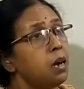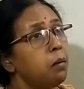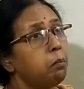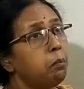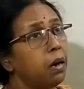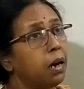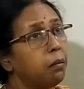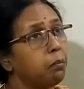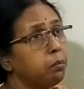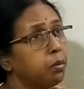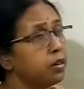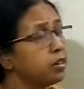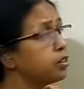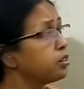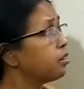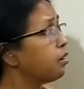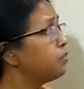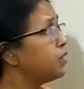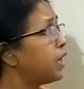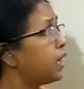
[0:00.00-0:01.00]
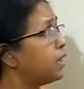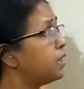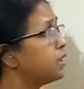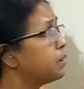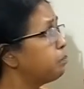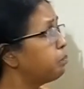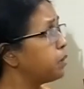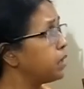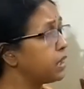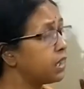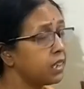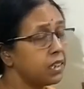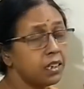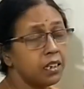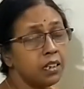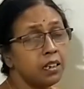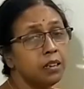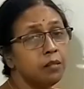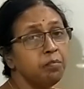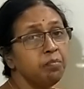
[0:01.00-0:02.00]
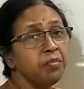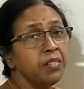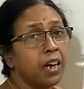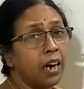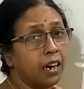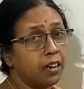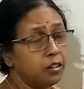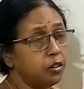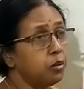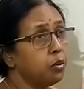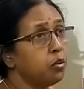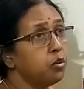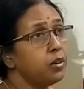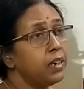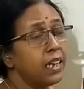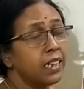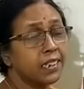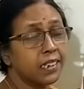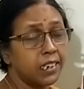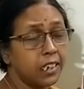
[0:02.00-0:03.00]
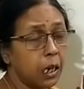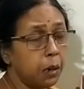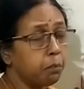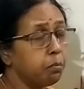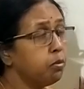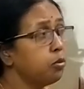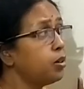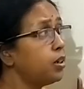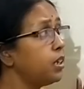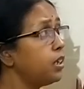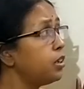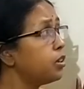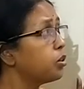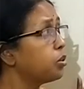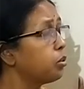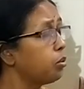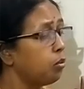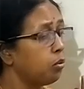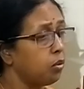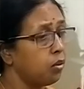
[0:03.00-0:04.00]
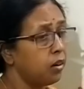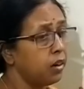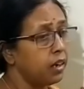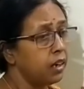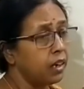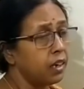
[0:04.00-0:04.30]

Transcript: Members of the NPC are known as deputies, so